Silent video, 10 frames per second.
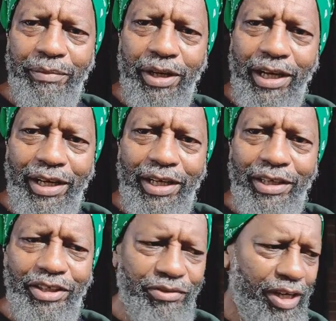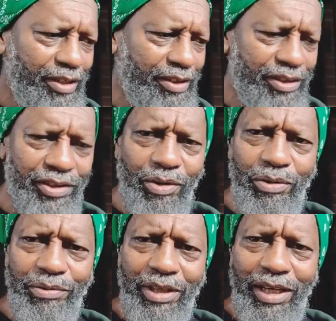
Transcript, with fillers: I mean, I got to get it straight to this whole.